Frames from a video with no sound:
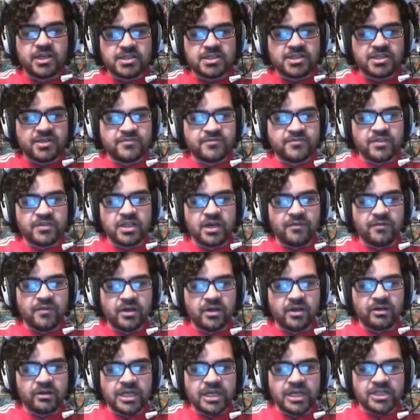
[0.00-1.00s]
of a lot of our
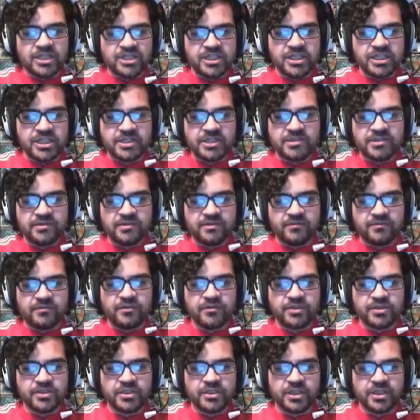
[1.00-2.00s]
energies,
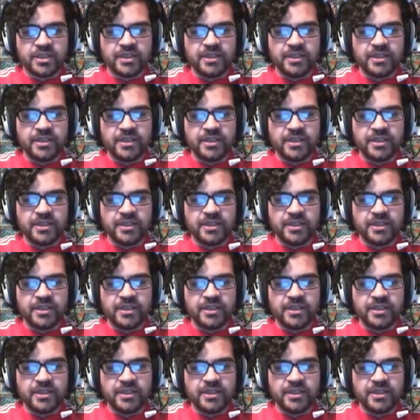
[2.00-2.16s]
unfortunately.